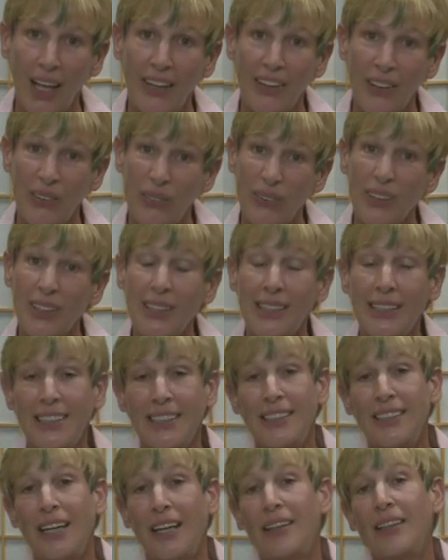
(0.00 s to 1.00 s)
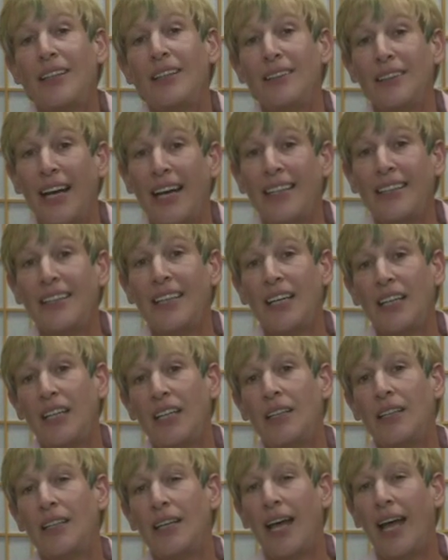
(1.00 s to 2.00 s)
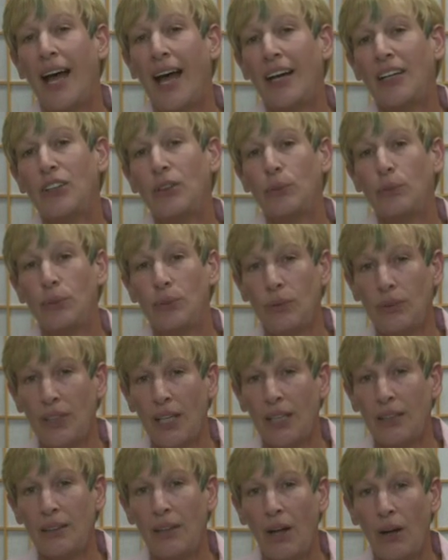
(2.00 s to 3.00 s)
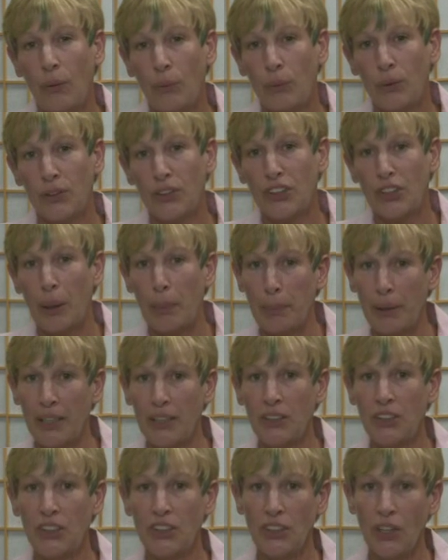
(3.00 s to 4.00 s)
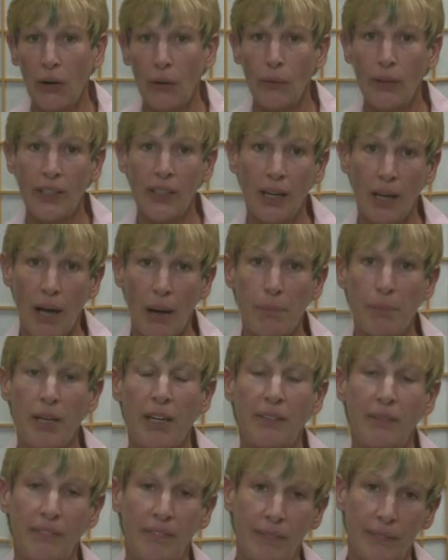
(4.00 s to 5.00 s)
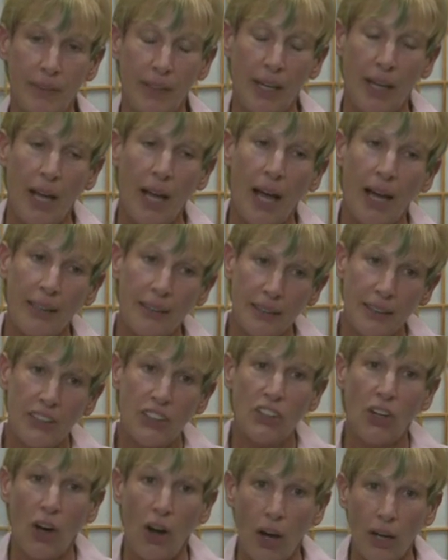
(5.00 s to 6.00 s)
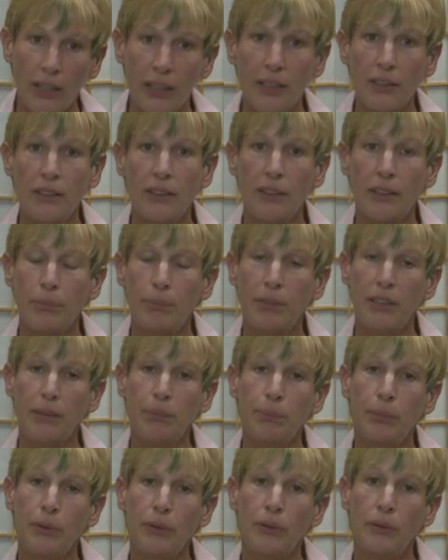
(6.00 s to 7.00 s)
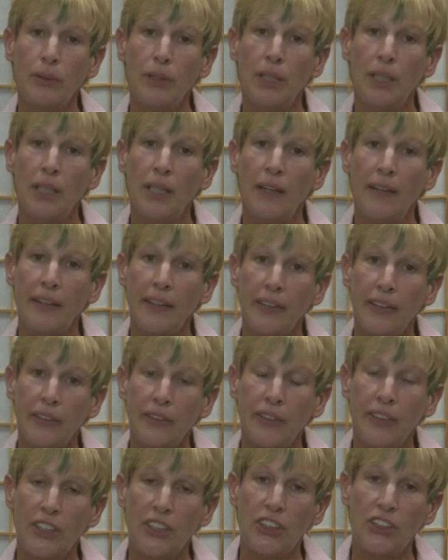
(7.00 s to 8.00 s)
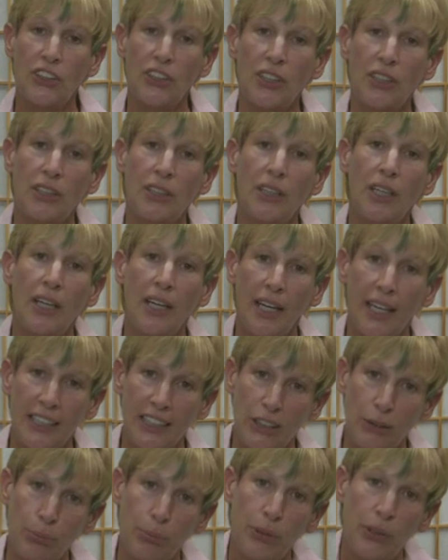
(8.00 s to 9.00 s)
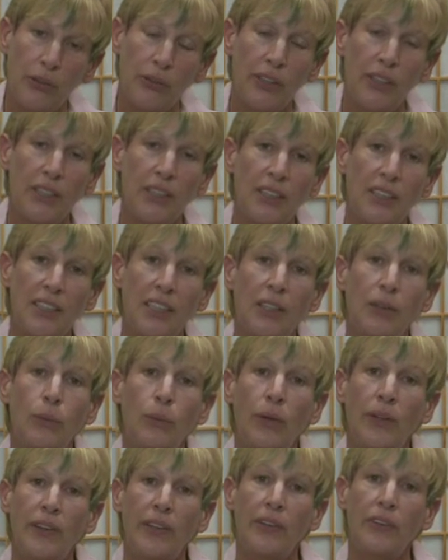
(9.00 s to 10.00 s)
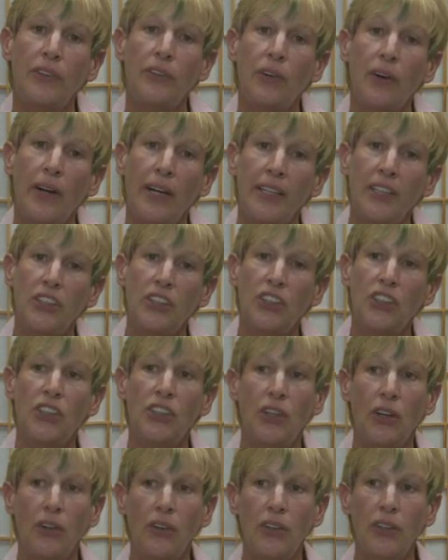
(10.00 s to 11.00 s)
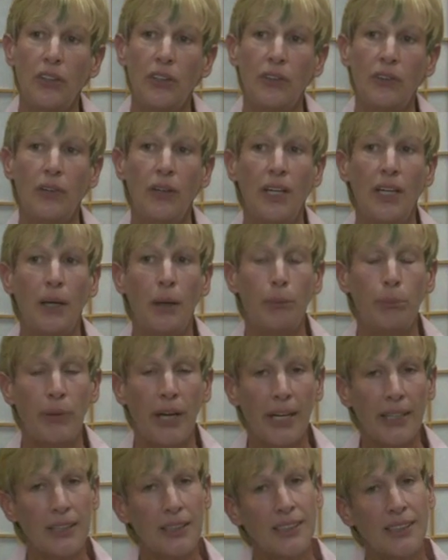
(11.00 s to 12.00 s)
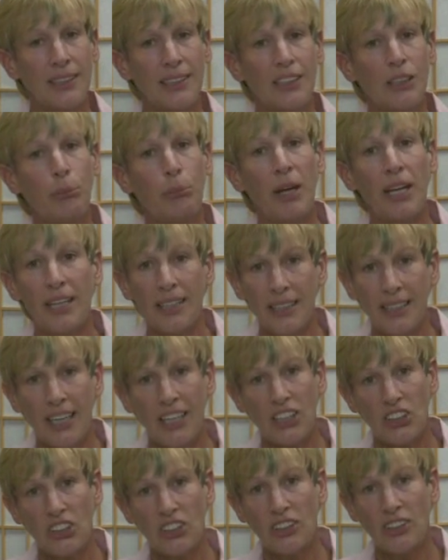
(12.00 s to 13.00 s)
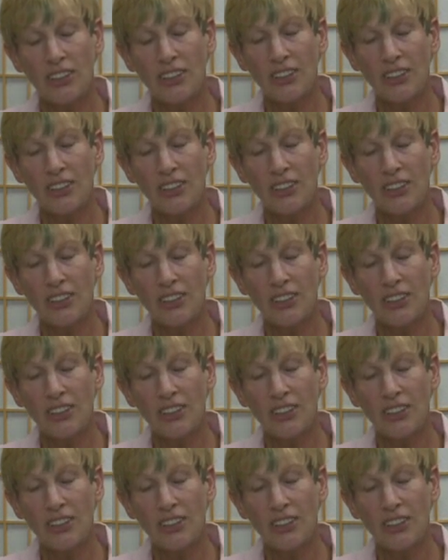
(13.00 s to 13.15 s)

There really is nothing like taking an actual day long workshop and showing up and actually talking to the people that are teaching, experiencing what they're trying to show you, practicing the meditations